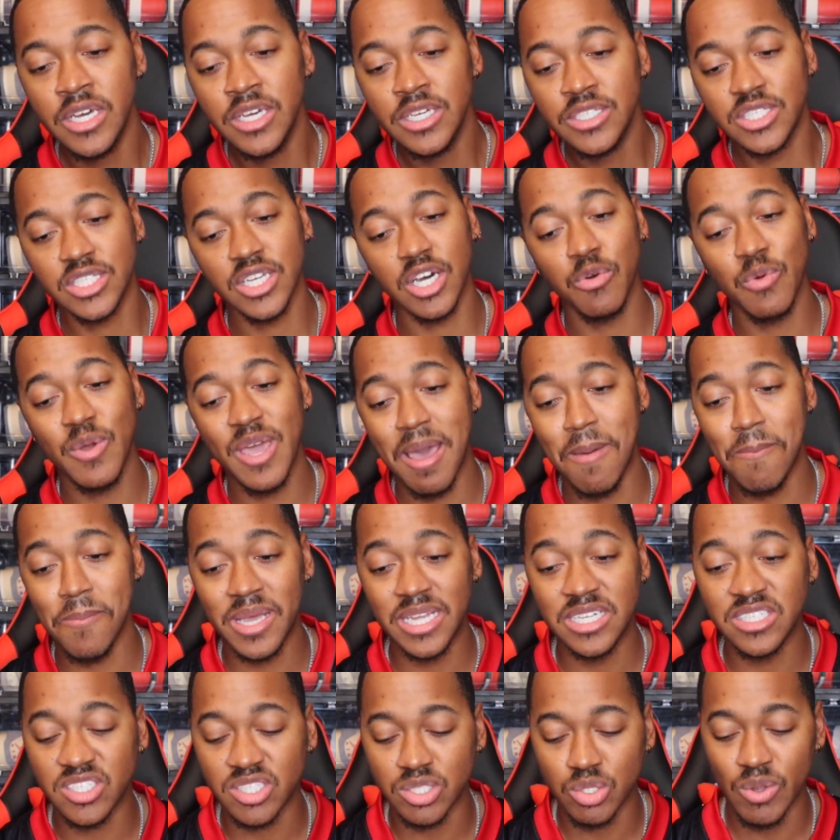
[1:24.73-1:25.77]
So we have
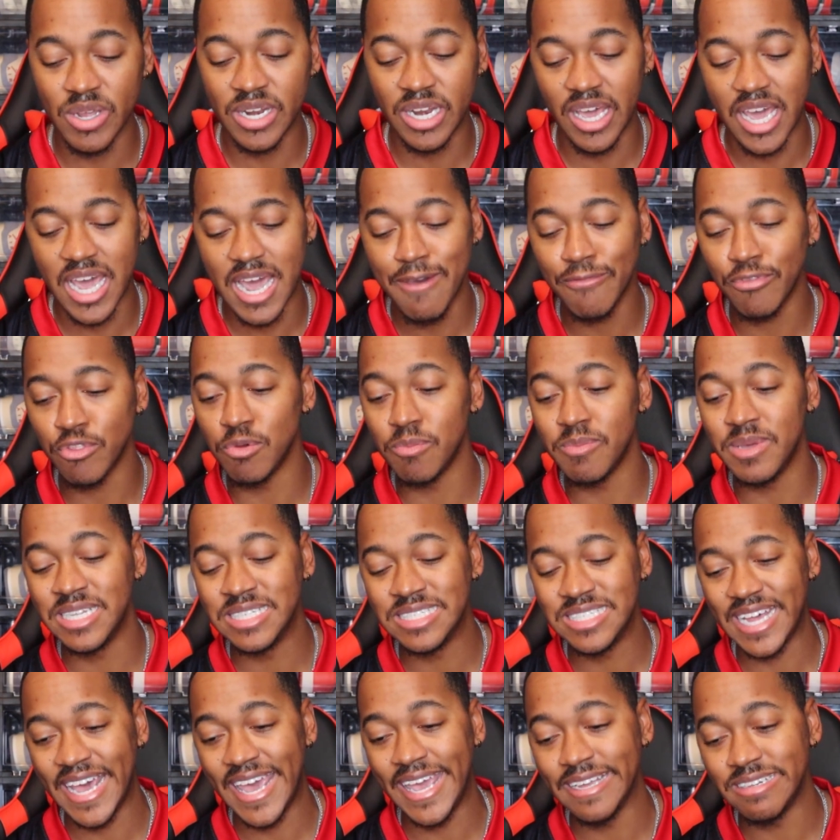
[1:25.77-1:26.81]
men's 3.5 through
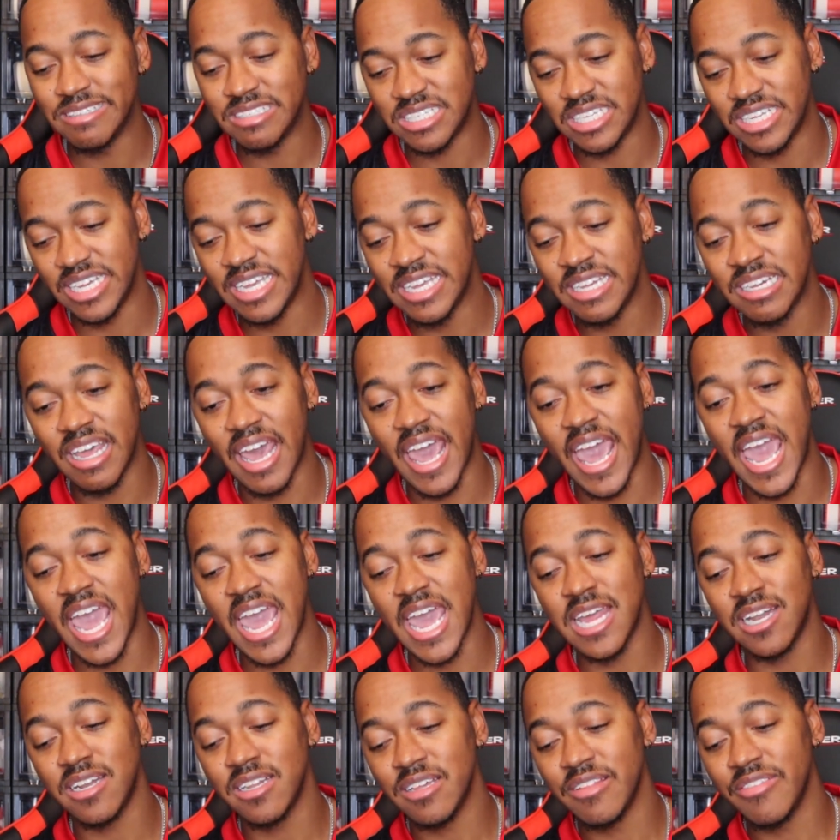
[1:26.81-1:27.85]
men's 18,
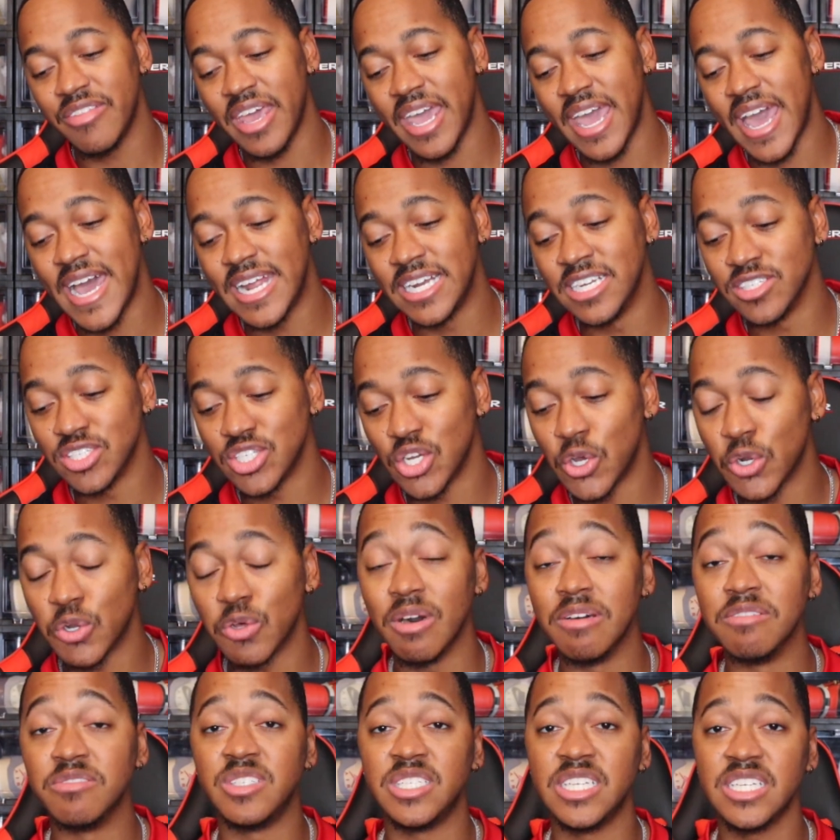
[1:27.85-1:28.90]
and they had a total
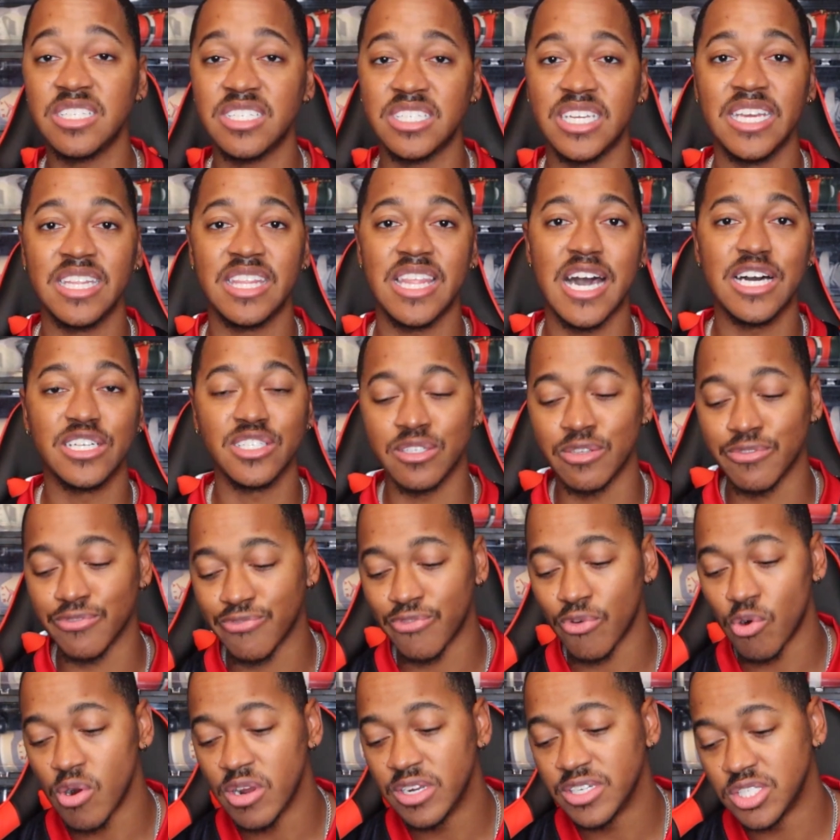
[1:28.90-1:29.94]
of
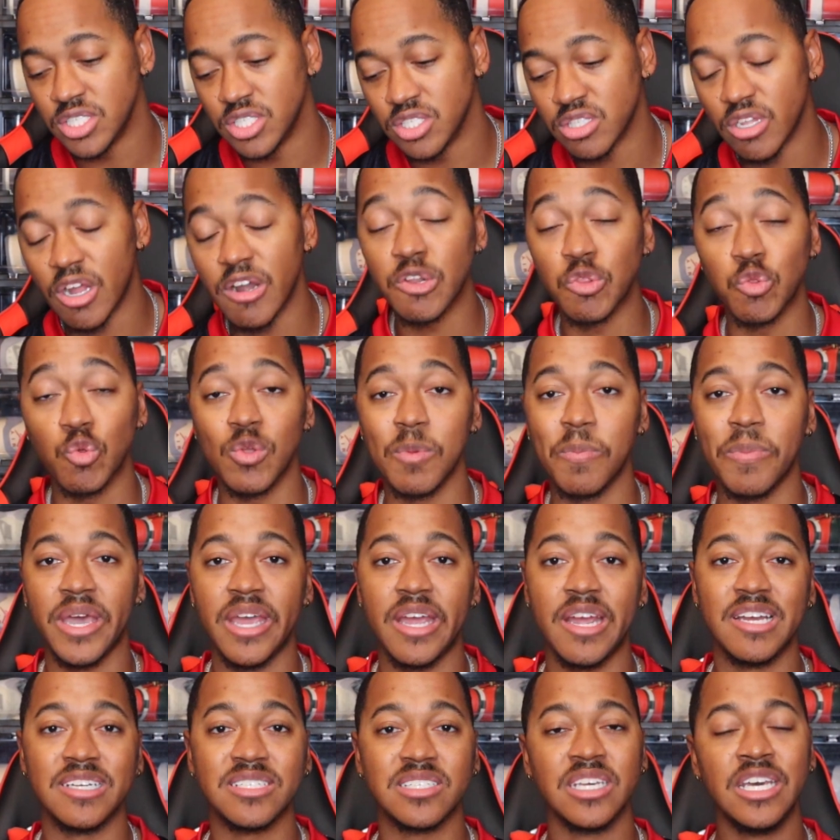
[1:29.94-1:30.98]
68,433
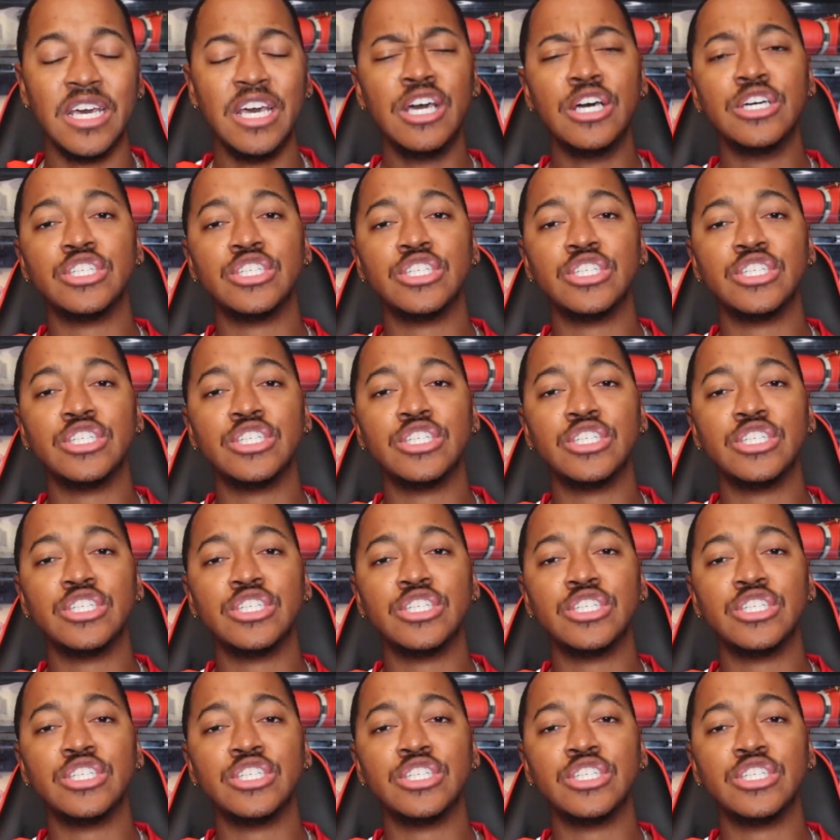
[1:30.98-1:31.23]
pairs.